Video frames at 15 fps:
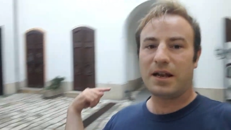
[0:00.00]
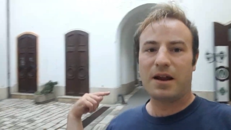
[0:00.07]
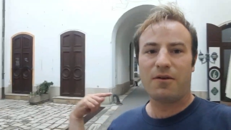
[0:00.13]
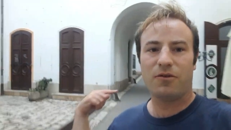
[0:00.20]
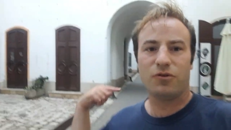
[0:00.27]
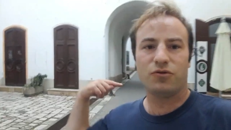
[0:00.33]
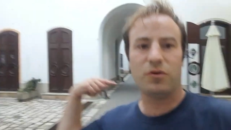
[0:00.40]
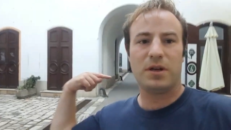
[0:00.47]

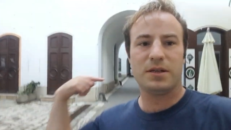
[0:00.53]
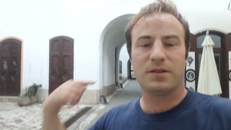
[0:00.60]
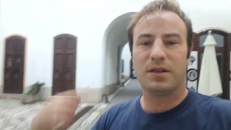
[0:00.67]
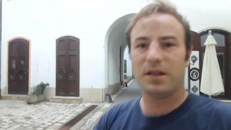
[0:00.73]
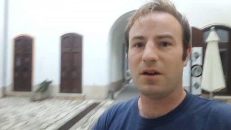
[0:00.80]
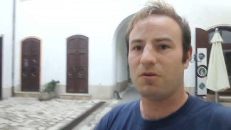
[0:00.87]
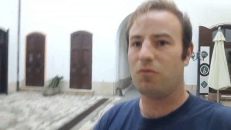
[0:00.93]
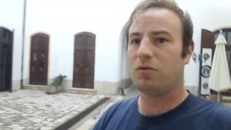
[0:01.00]
narrow streets of
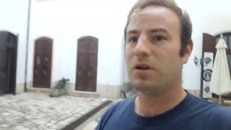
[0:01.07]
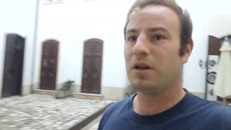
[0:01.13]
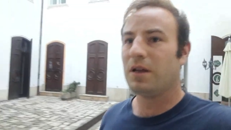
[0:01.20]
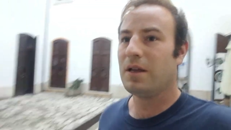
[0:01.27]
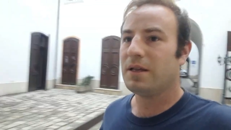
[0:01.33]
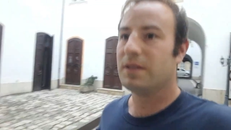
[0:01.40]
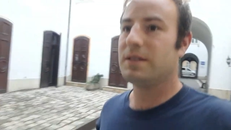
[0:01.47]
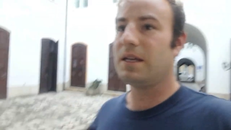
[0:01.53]
the old
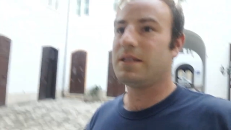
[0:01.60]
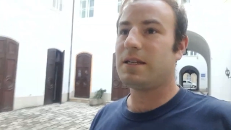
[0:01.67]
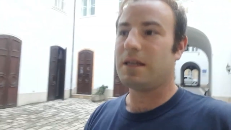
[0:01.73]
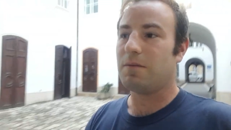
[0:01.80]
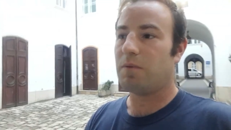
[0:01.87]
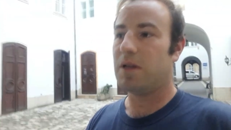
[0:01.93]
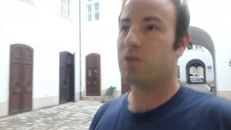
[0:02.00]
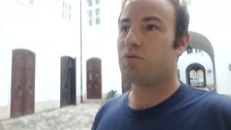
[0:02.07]
city,
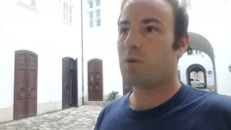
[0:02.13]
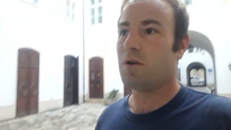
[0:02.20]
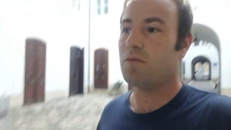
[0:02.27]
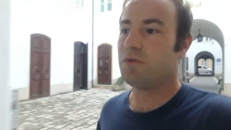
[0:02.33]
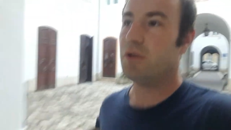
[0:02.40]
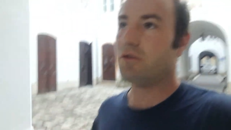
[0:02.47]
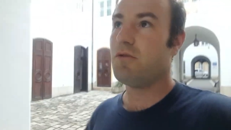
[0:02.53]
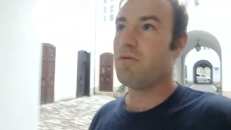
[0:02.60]
which we'll
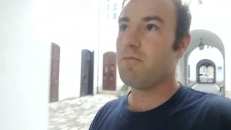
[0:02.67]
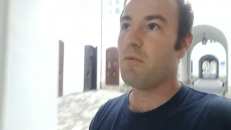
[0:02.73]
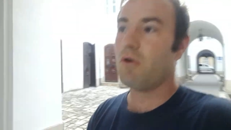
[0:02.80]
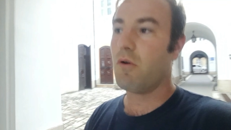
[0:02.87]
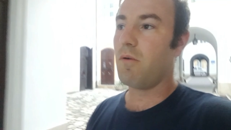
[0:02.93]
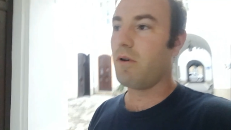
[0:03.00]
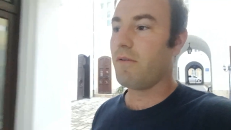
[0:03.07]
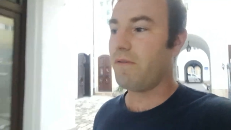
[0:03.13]
do
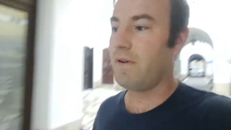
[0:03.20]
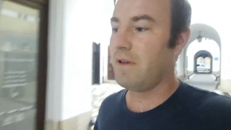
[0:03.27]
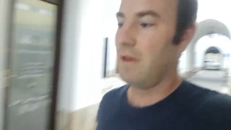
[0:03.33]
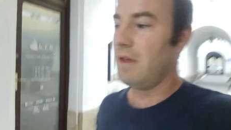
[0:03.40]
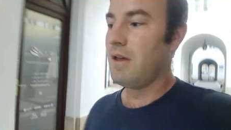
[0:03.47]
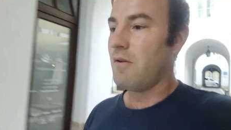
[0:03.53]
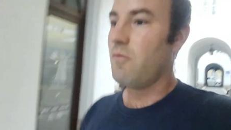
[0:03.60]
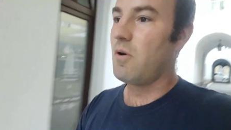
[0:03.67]
more of,
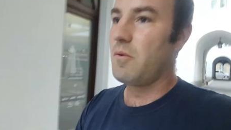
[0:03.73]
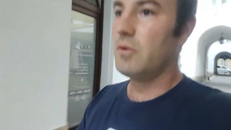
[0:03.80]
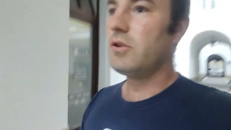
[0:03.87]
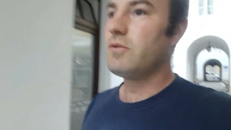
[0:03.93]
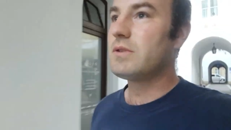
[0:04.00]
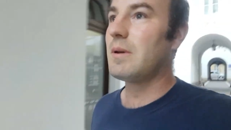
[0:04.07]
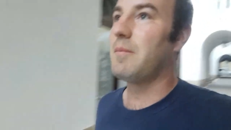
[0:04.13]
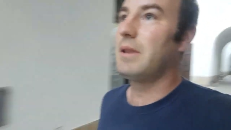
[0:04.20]
or we'll do
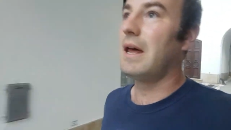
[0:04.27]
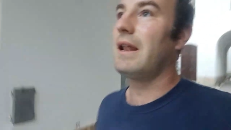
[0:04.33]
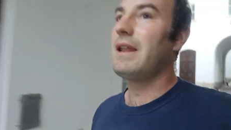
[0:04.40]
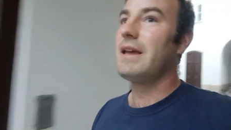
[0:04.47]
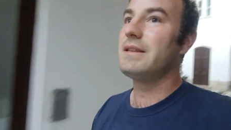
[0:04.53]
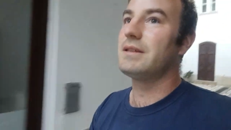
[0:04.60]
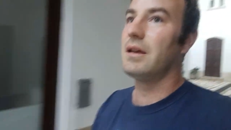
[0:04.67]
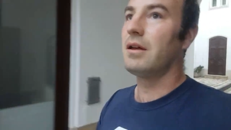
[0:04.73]
some of that
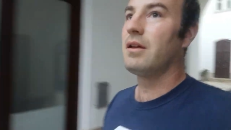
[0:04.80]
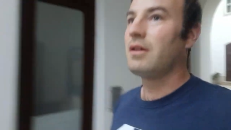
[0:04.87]
later.